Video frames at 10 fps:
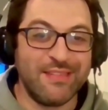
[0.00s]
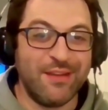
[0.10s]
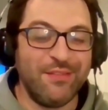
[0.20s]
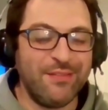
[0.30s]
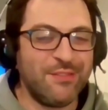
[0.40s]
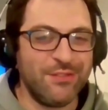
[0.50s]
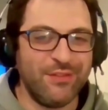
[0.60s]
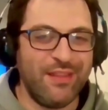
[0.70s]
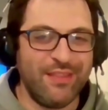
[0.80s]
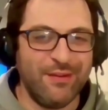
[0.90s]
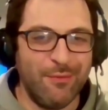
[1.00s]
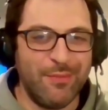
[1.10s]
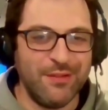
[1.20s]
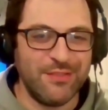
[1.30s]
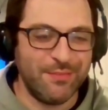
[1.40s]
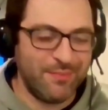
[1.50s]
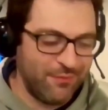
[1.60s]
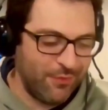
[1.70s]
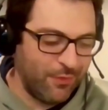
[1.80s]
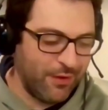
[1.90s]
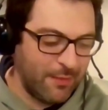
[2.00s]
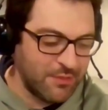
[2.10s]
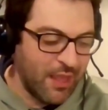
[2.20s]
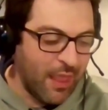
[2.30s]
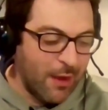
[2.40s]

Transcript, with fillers: So mm-hmm. surely they will post something for War Games.